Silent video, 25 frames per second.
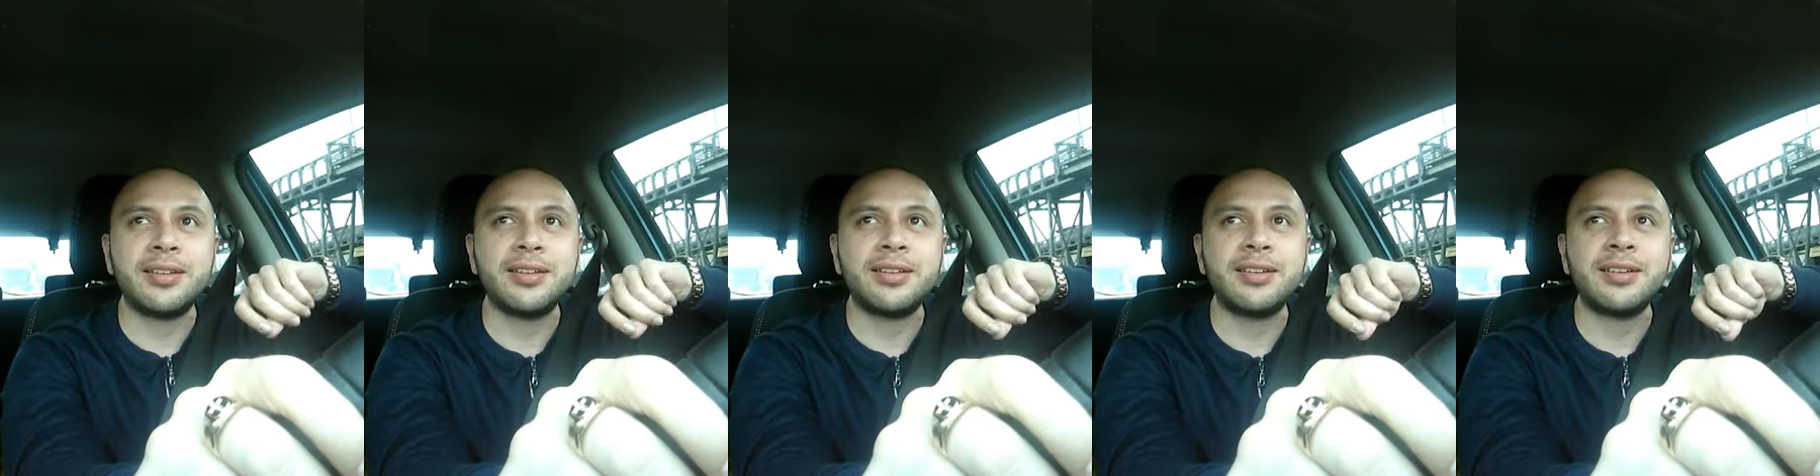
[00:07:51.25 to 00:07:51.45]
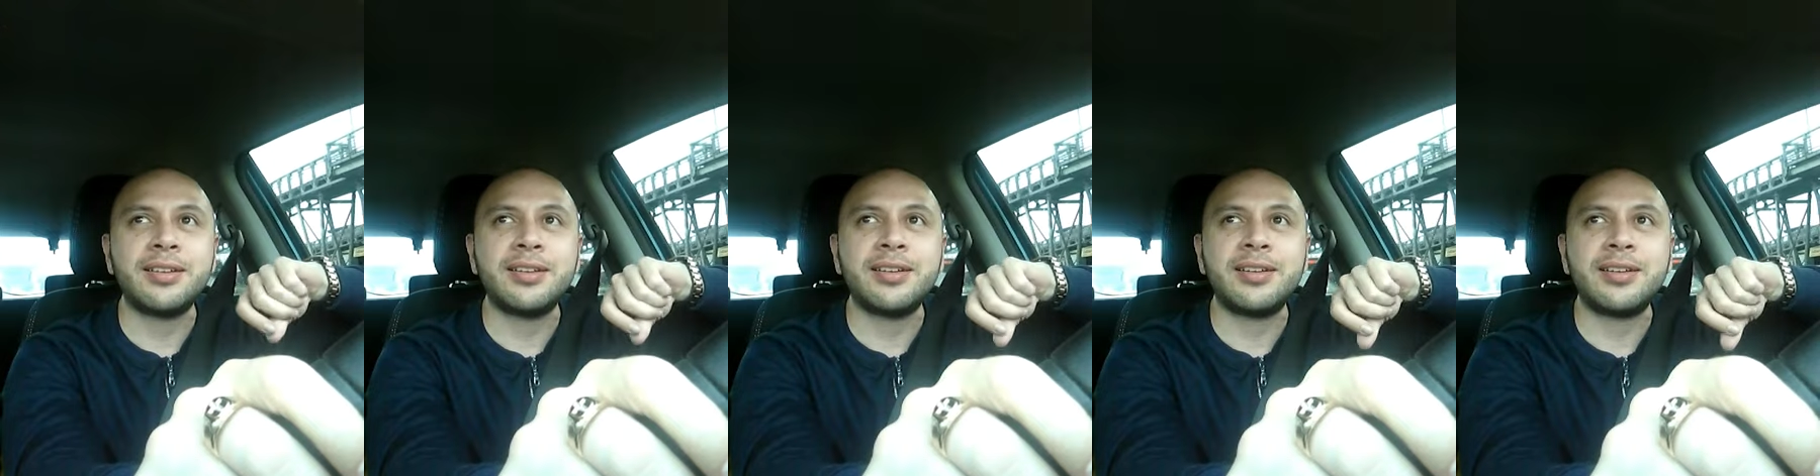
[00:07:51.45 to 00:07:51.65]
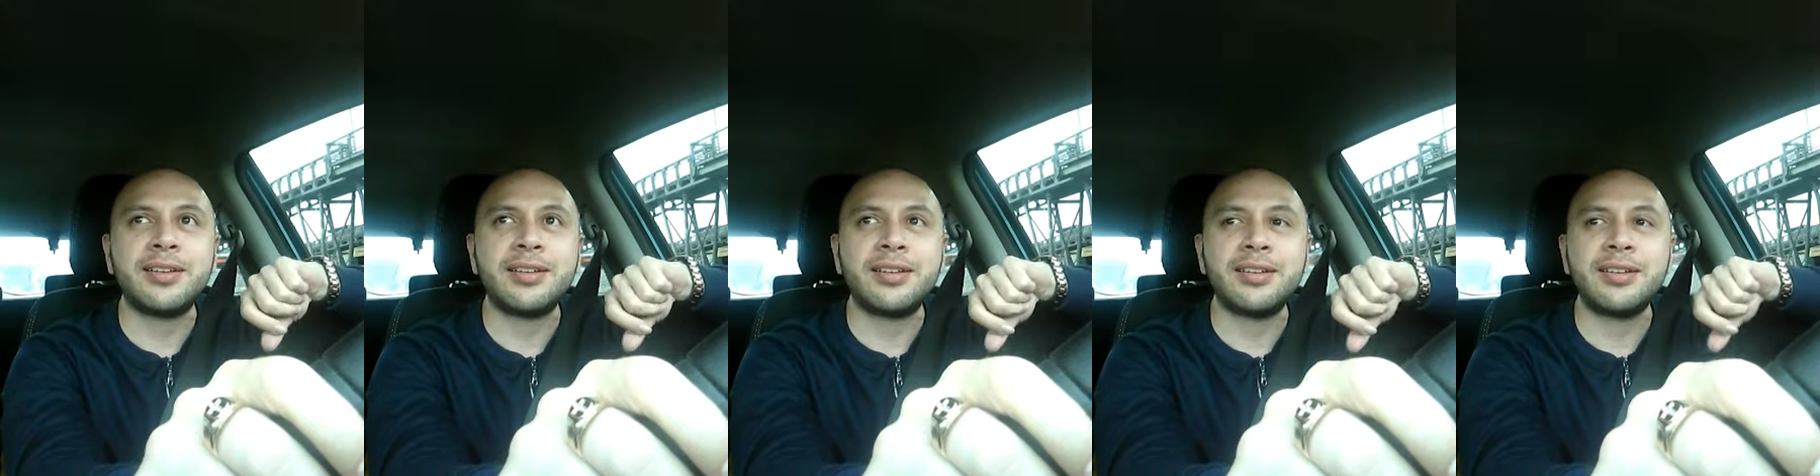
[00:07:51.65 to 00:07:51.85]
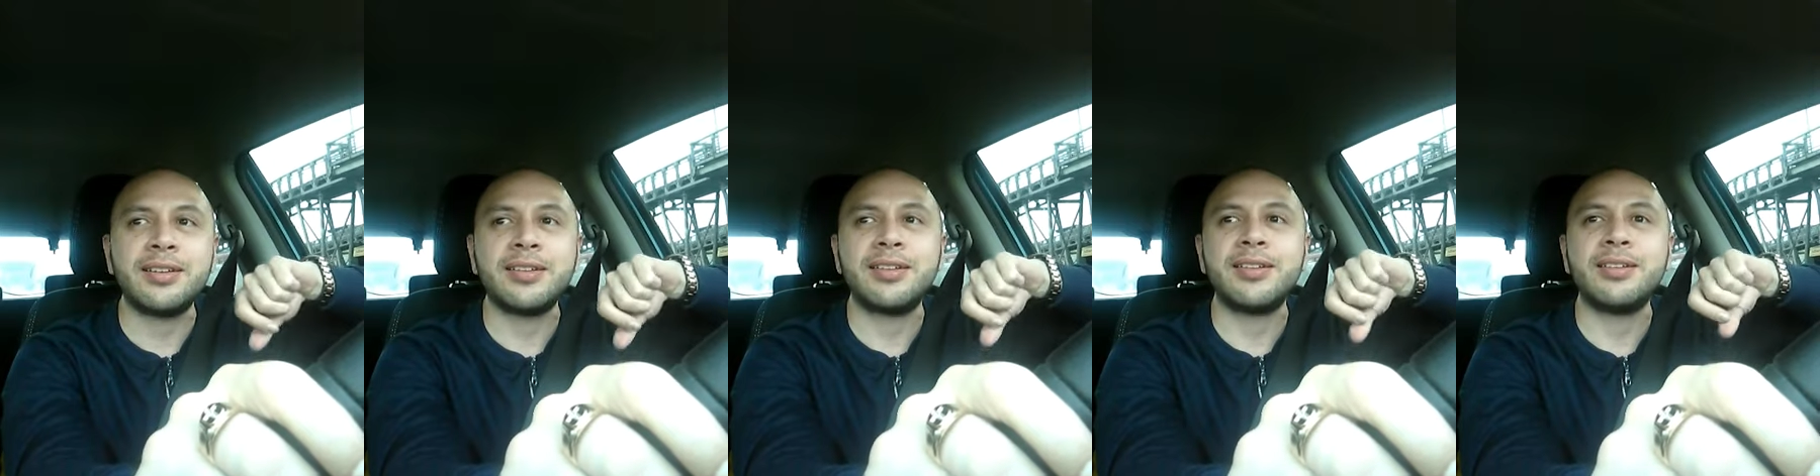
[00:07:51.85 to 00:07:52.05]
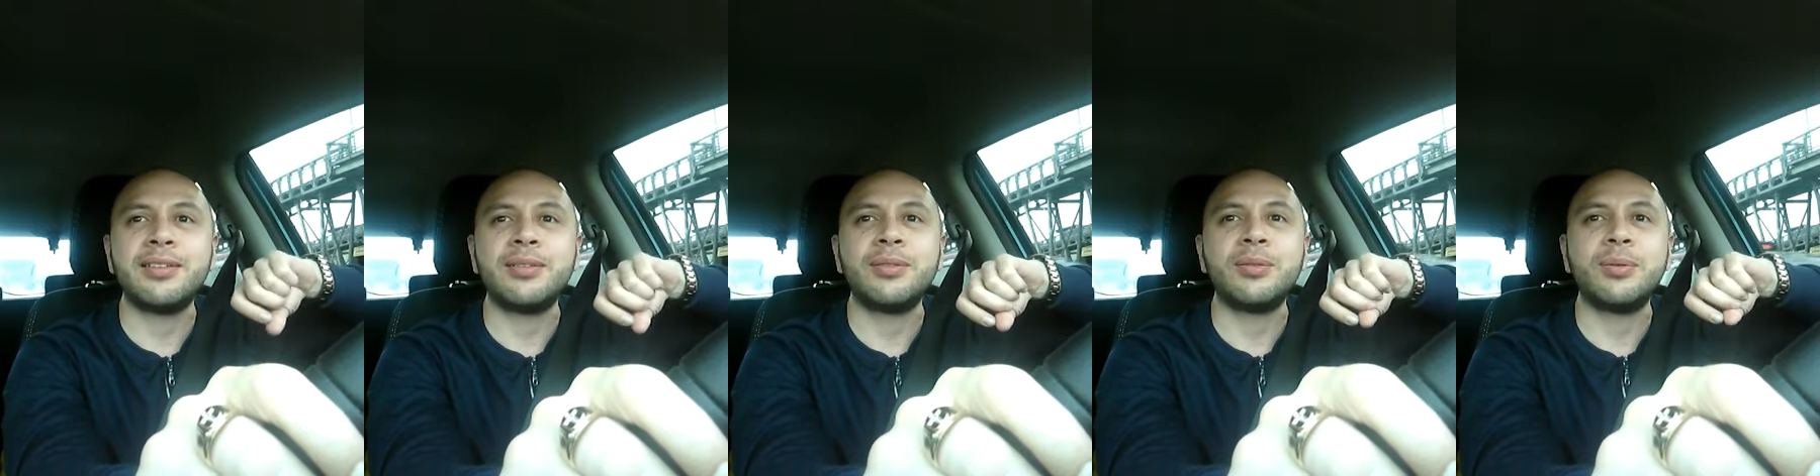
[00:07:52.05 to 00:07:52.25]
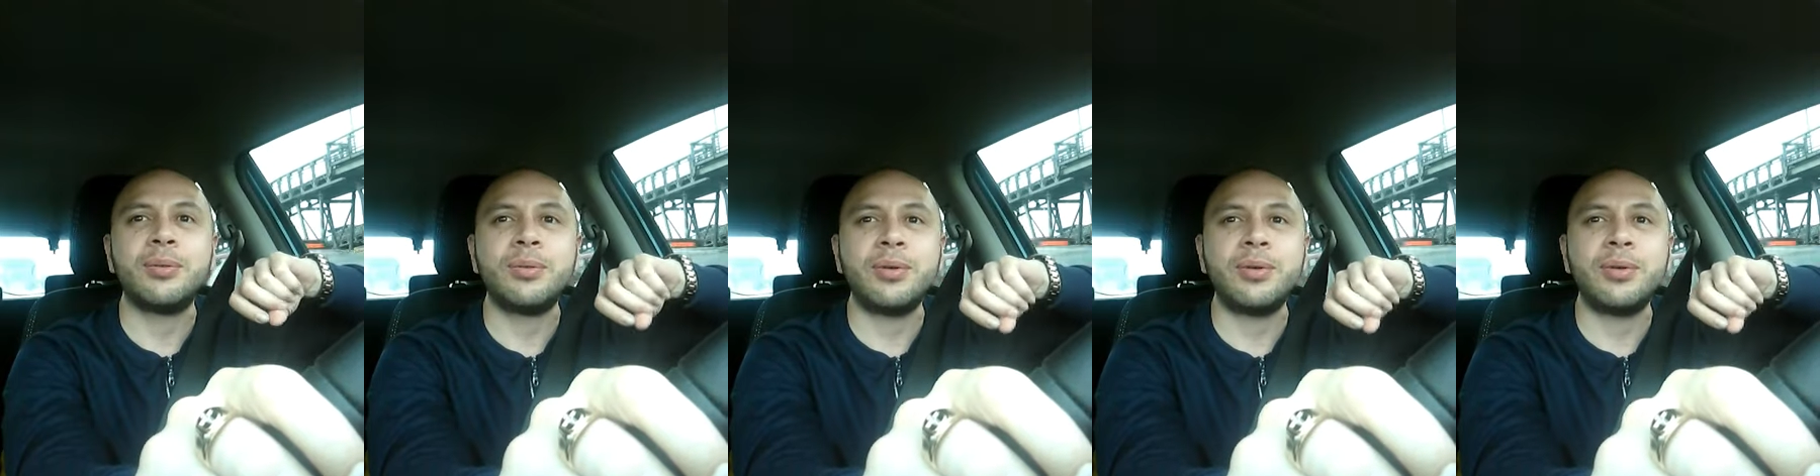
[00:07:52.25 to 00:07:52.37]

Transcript: That's how the